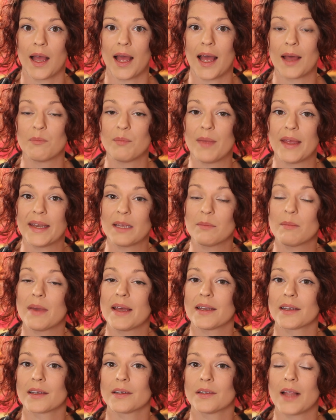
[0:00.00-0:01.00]
and many
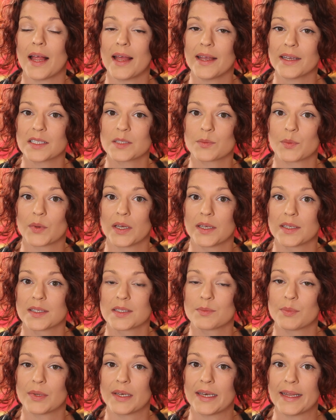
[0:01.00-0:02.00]
medical
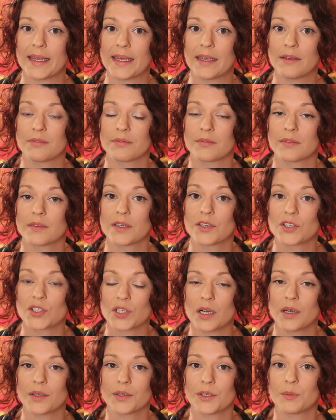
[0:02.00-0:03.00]
experts believe that
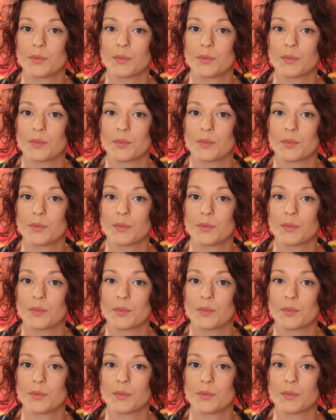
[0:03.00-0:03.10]
childhood